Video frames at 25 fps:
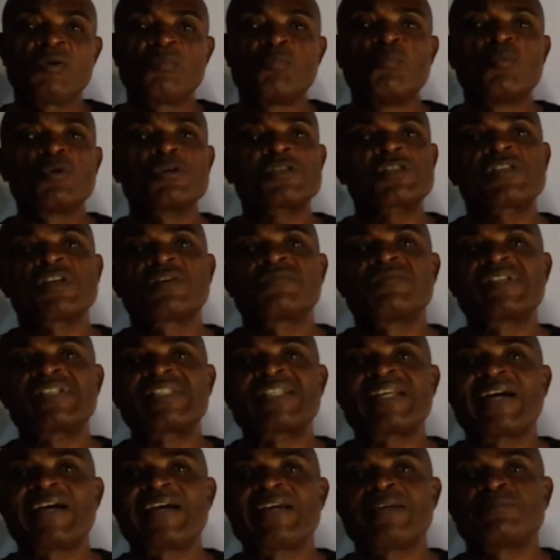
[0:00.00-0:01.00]
most of the
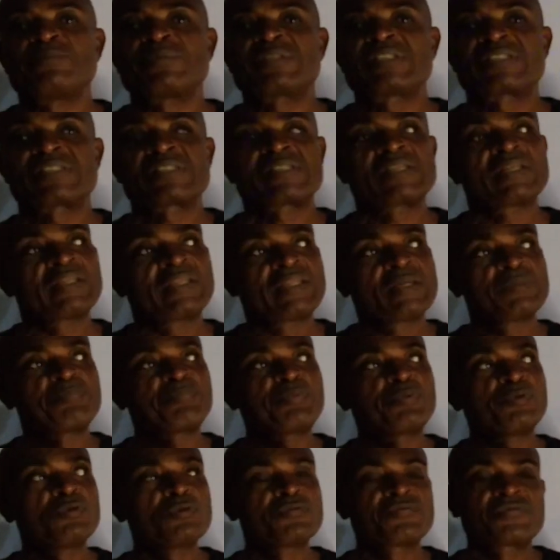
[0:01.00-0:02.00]
times the
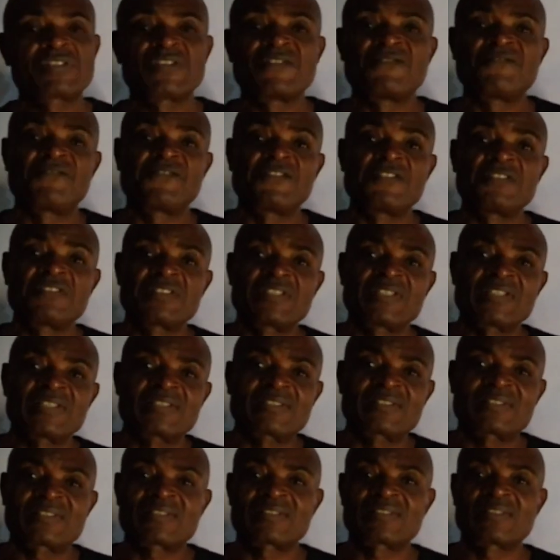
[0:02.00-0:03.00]
proofs in
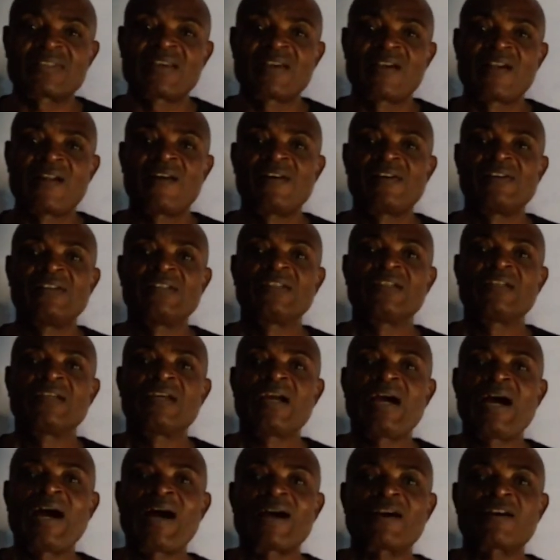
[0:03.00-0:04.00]
physics
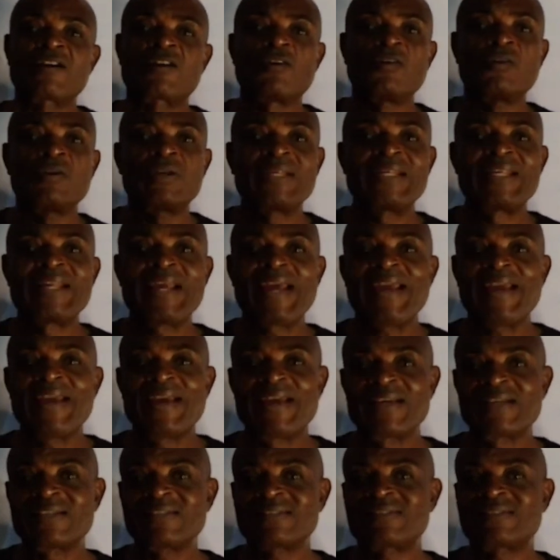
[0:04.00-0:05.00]
are
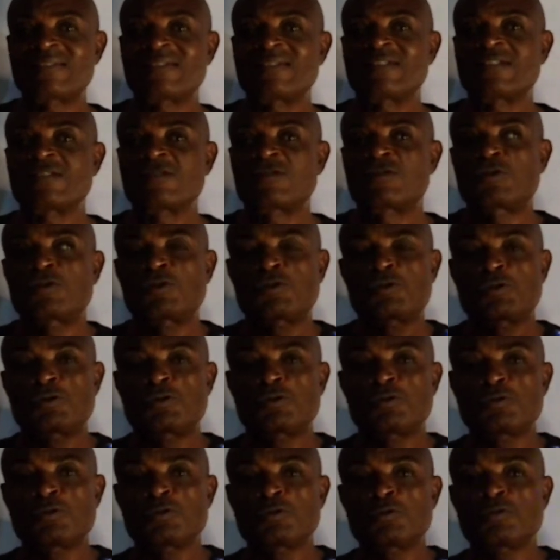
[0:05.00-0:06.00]
condensed
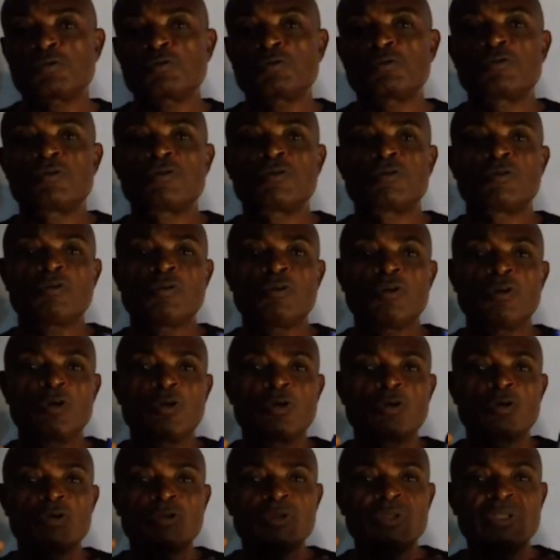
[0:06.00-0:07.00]
to
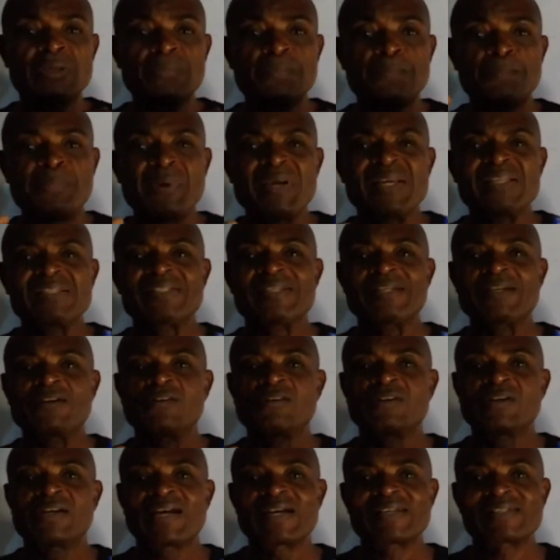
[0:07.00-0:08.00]
the basic
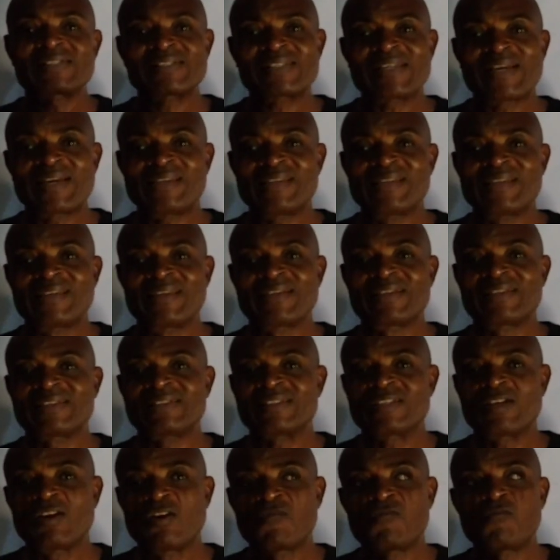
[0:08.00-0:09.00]

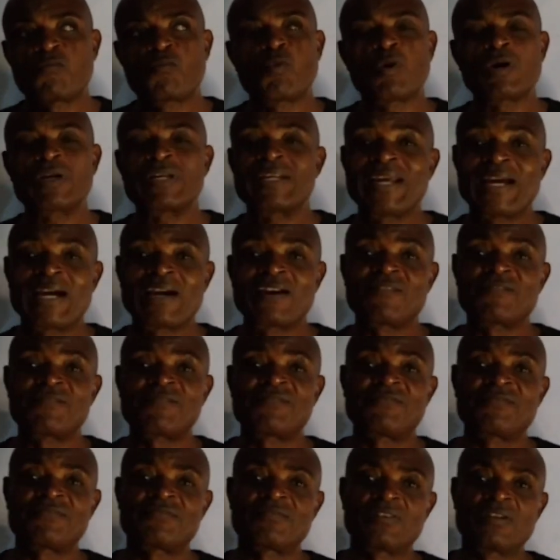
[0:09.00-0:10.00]
understanding of what they have
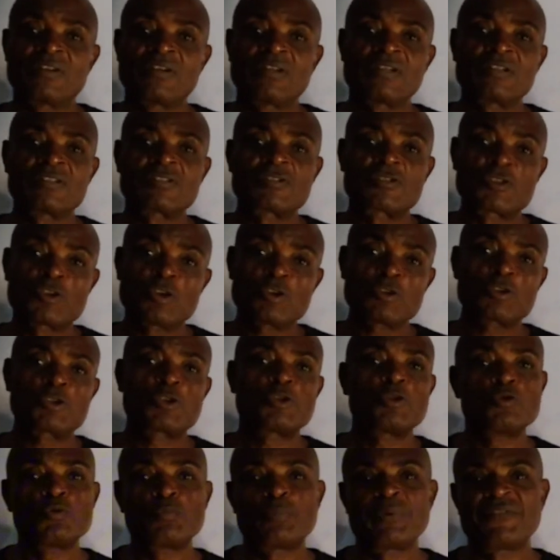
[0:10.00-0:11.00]

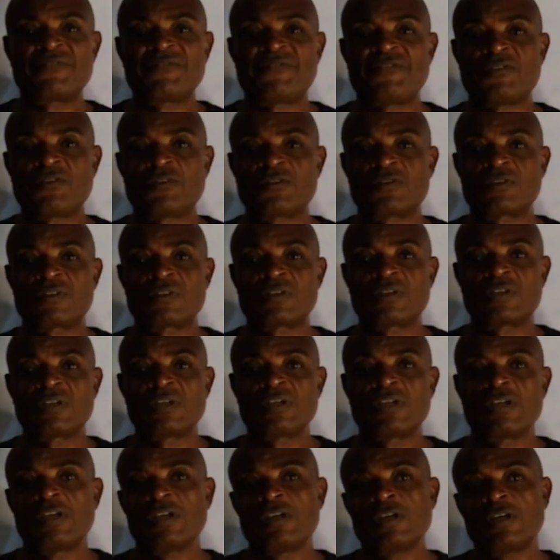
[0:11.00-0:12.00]
taught you before.
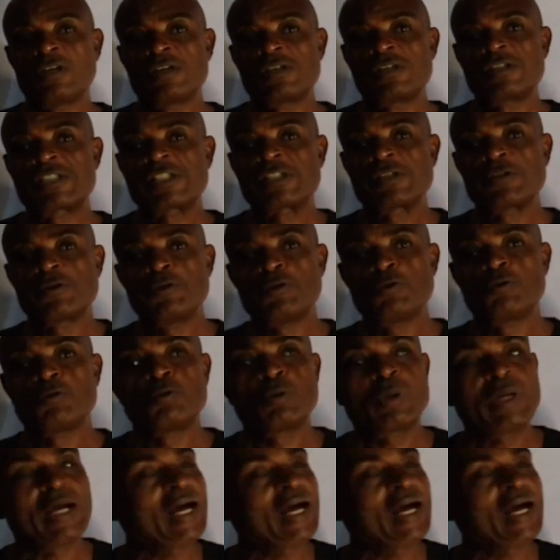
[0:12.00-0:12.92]
So you